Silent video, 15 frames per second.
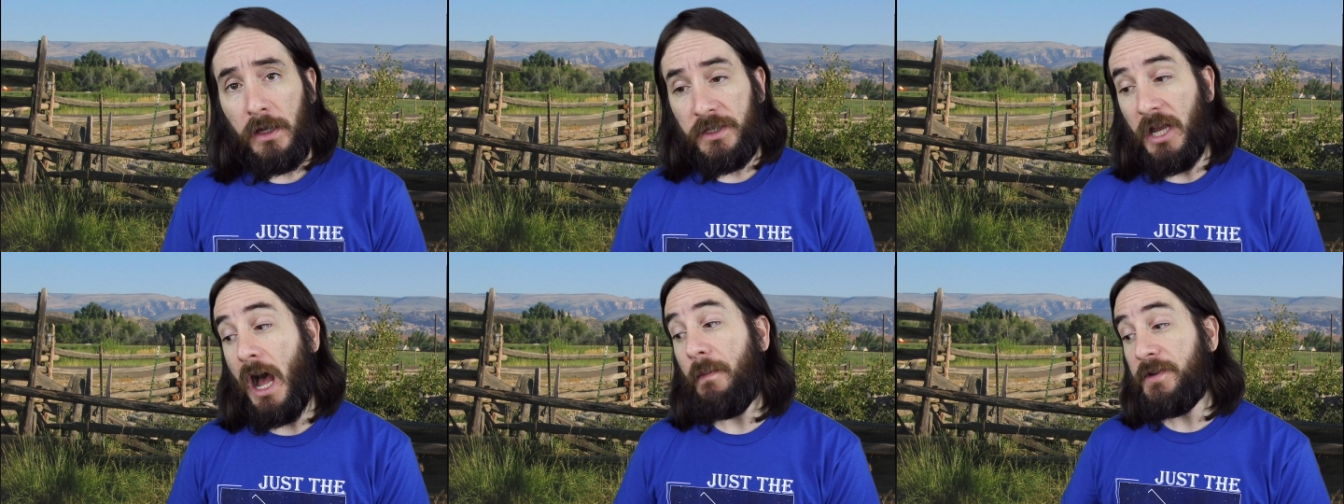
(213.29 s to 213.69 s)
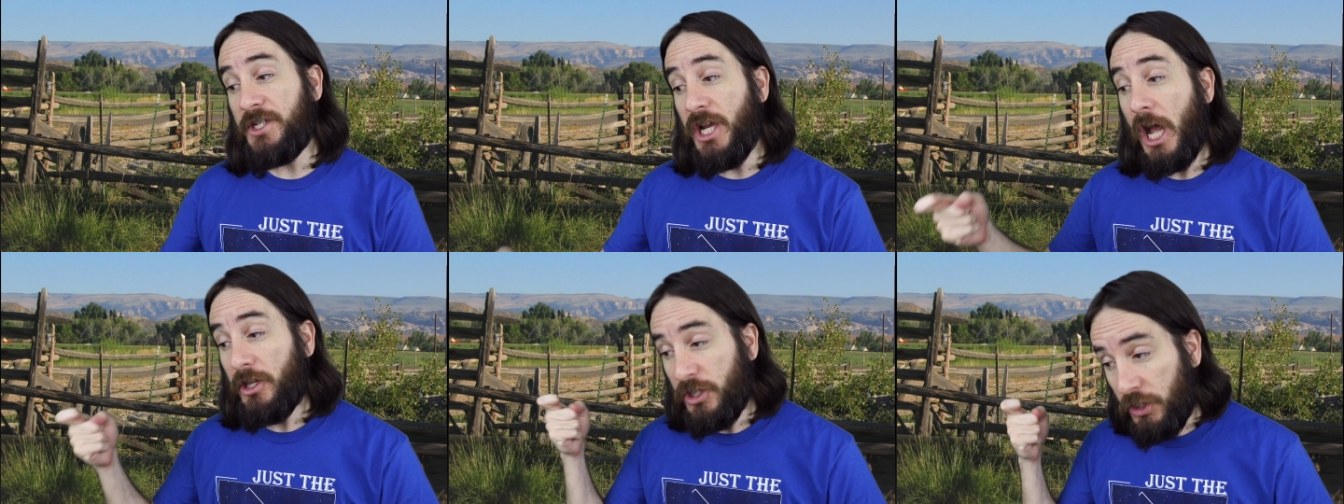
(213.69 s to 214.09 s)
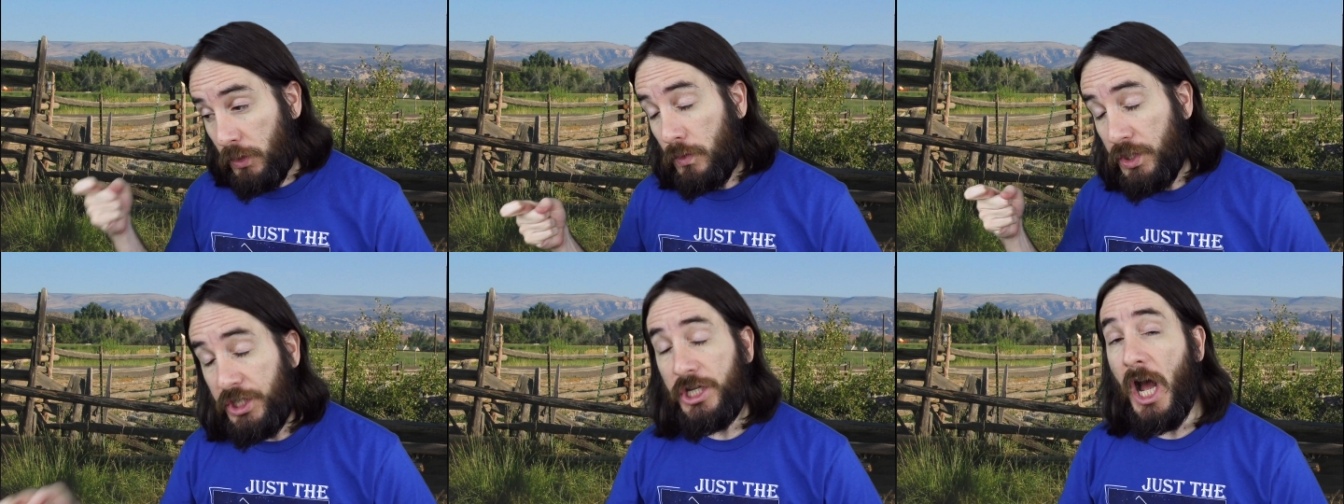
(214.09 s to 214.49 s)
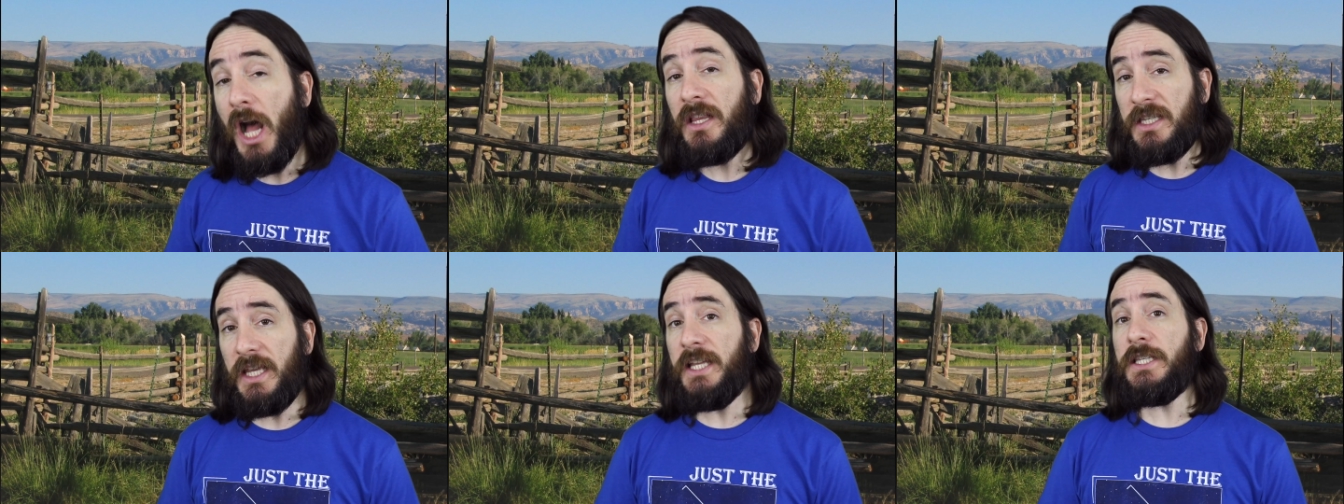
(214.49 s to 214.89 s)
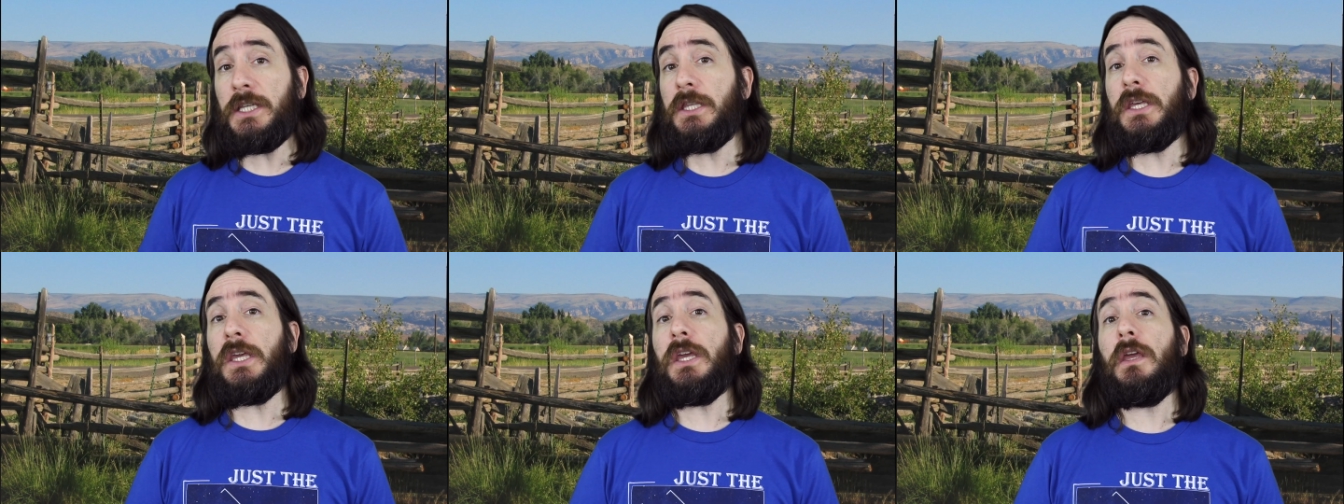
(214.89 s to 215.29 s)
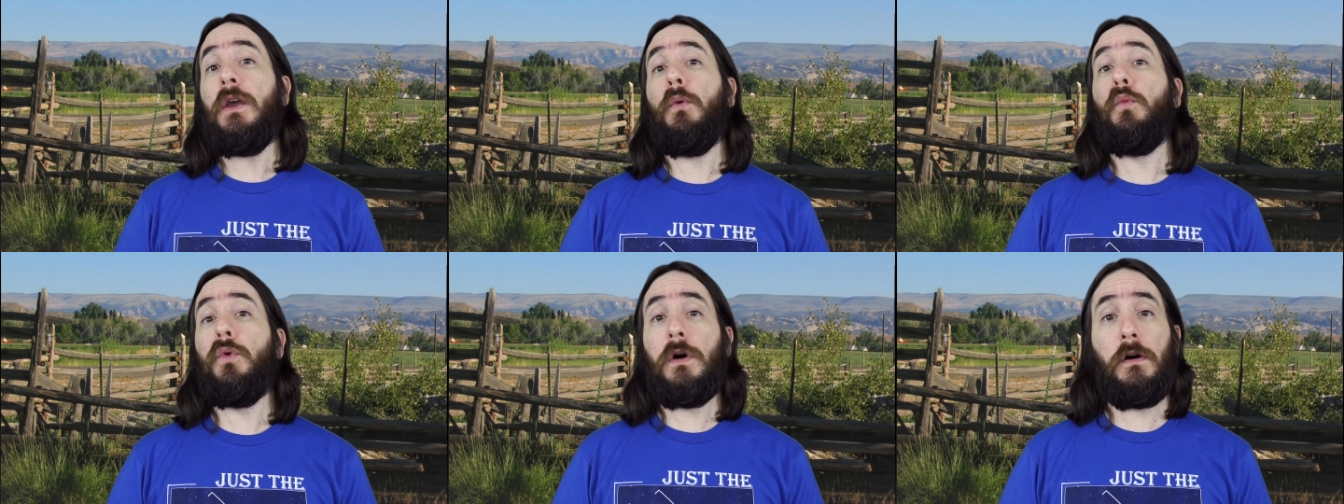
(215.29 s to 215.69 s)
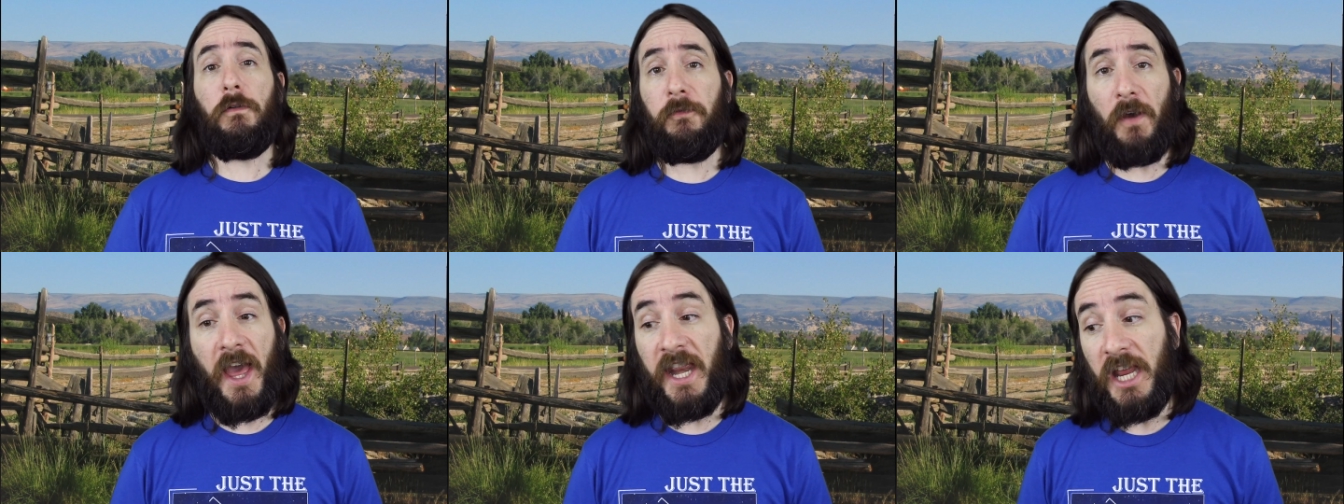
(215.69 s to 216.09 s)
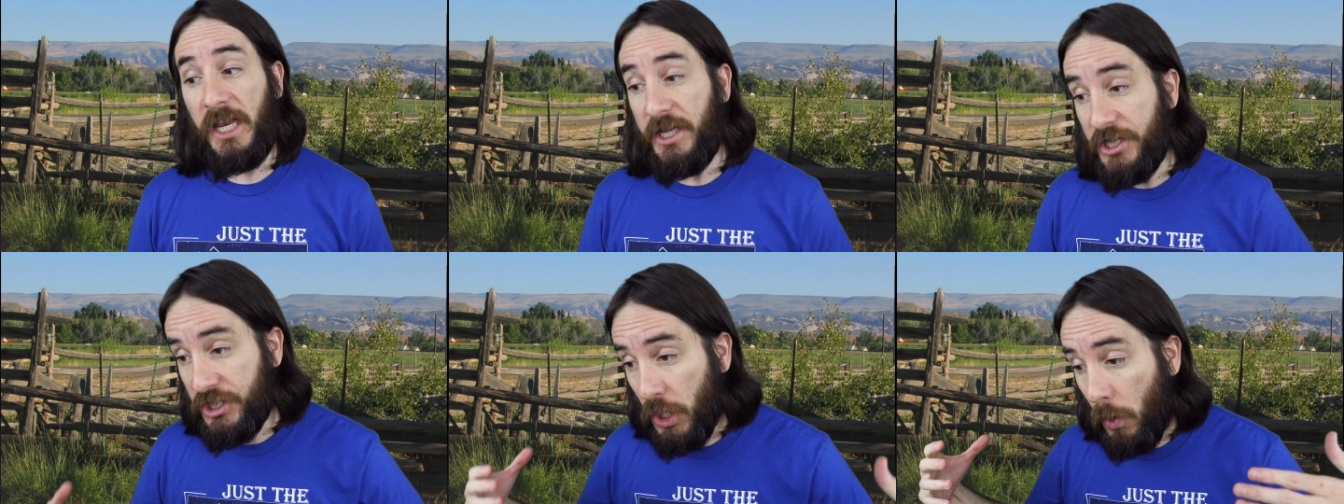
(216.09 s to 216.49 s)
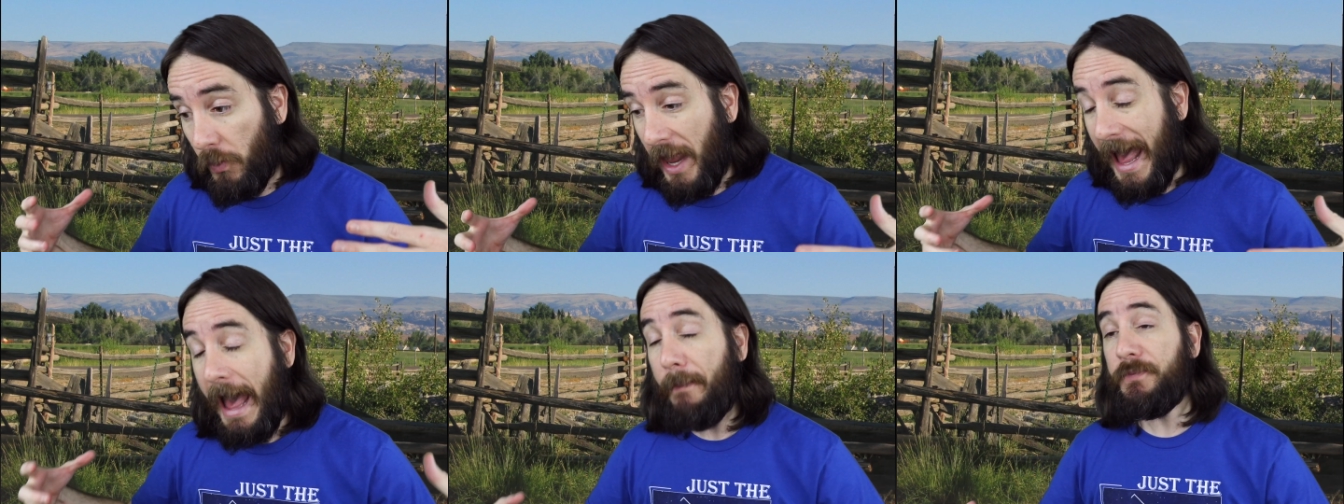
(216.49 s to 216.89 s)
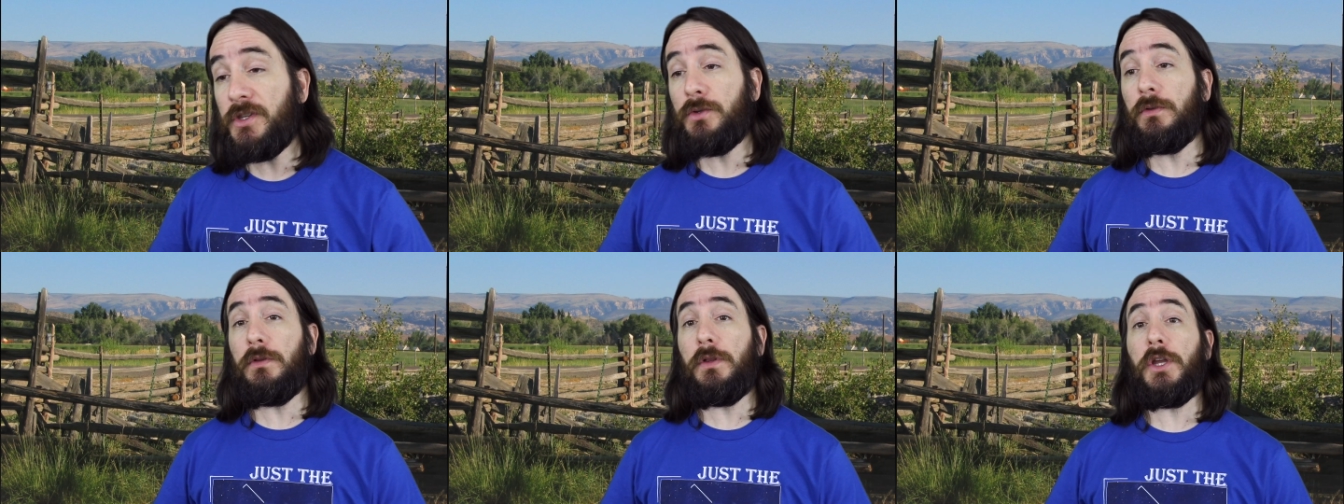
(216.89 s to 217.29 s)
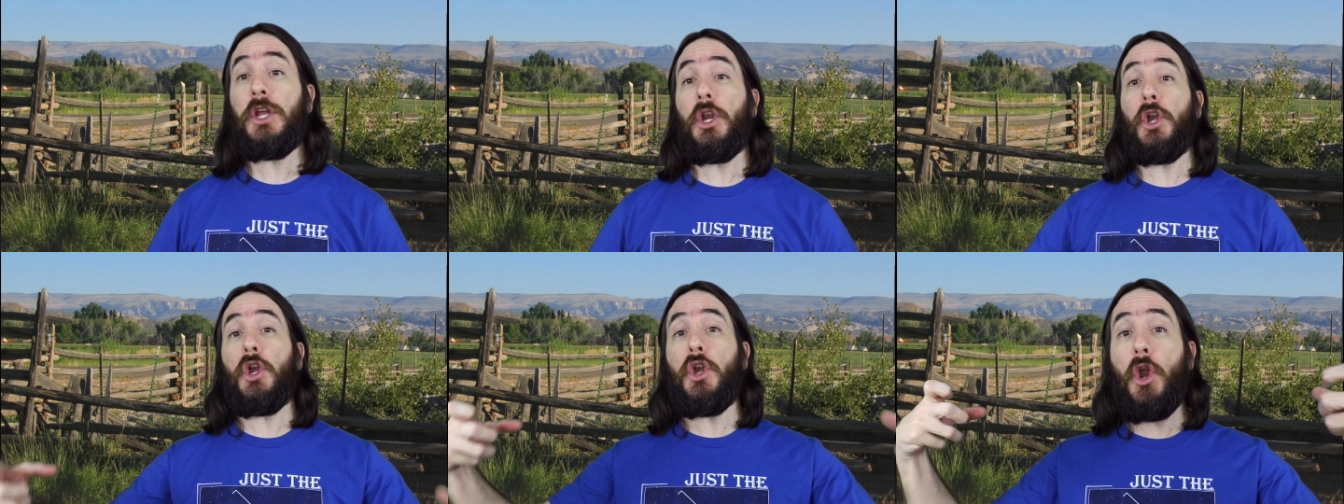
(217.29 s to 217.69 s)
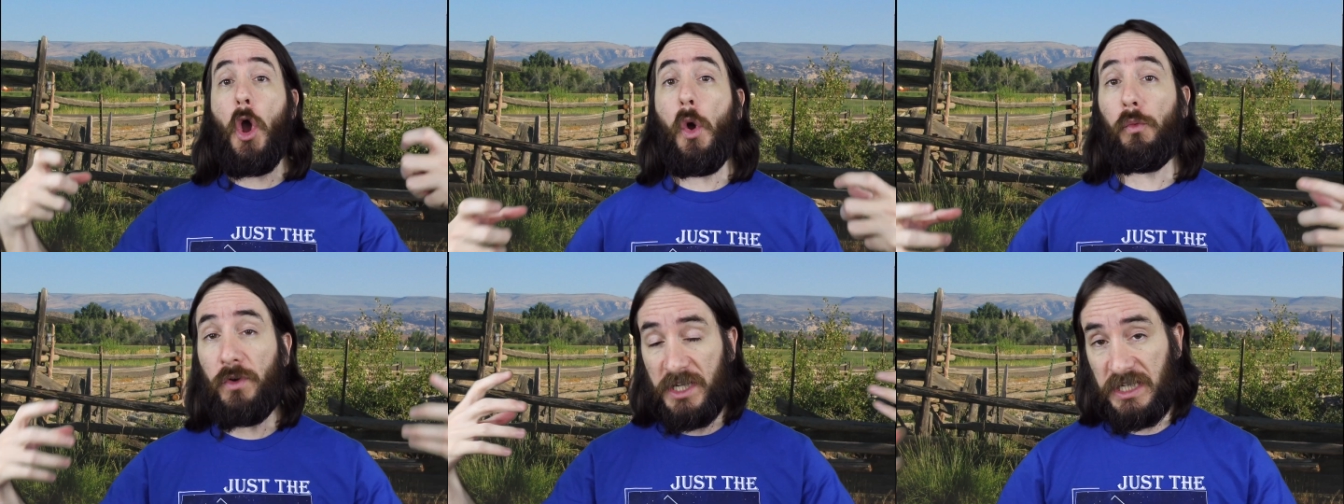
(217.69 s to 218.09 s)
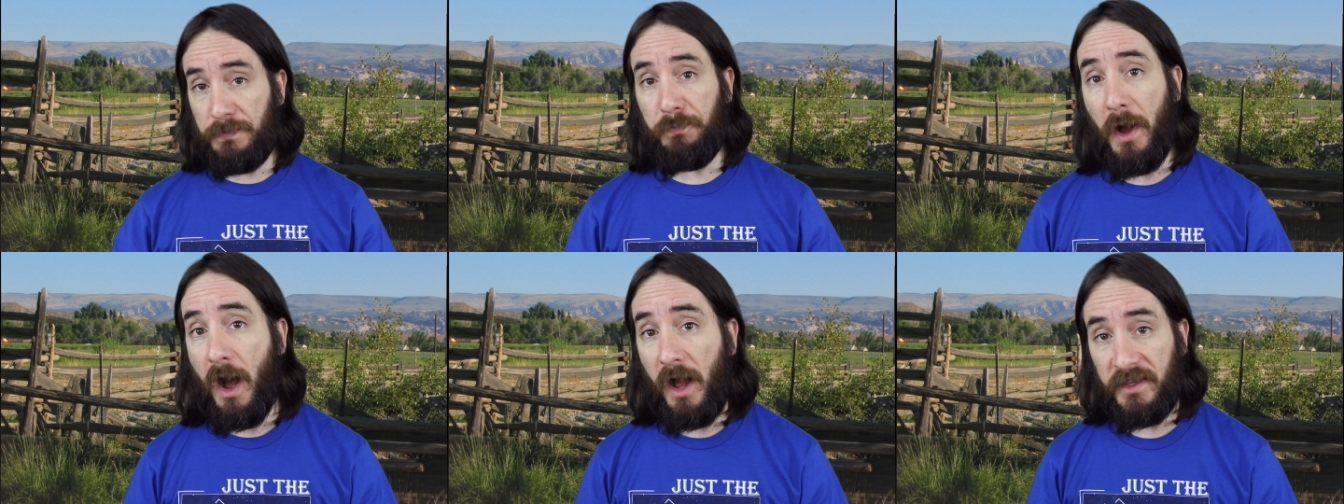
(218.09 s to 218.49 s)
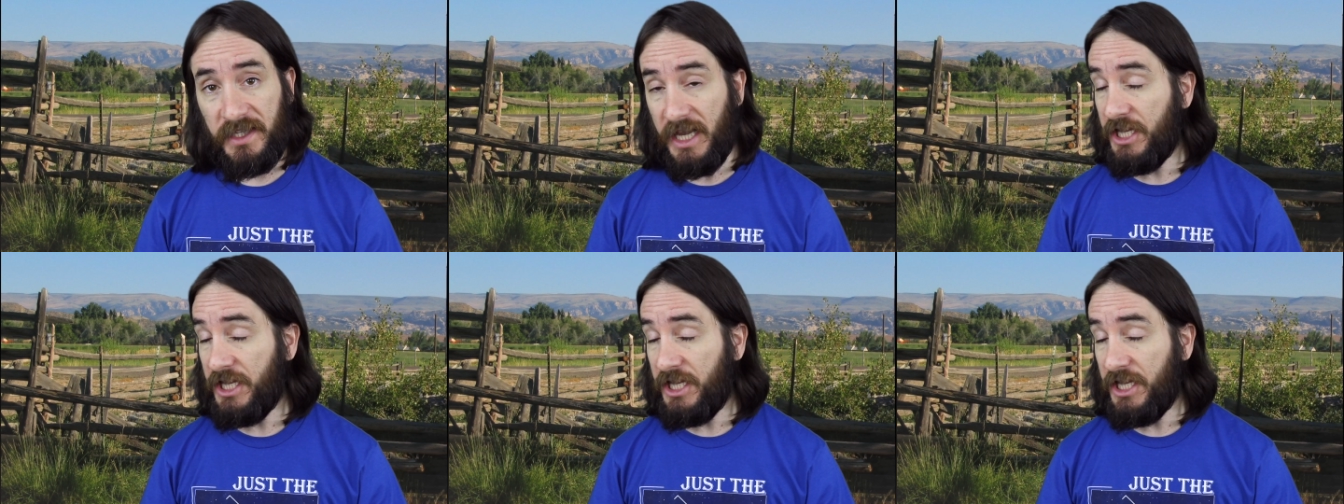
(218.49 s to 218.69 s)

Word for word: Tom shot 2 shots into the wolf, and it showed absolutely no response.